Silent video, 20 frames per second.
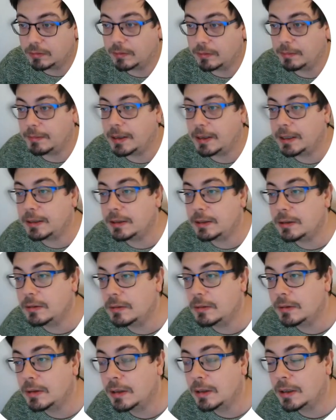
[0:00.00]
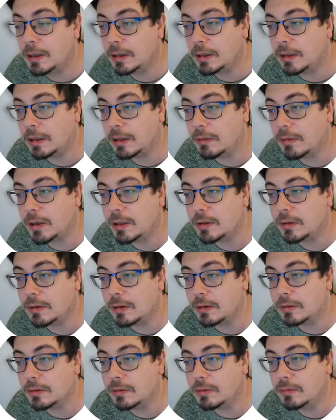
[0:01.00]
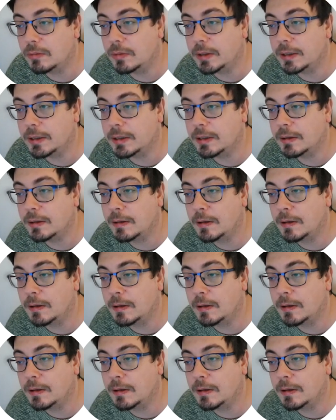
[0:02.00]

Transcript: remind you, the equation is always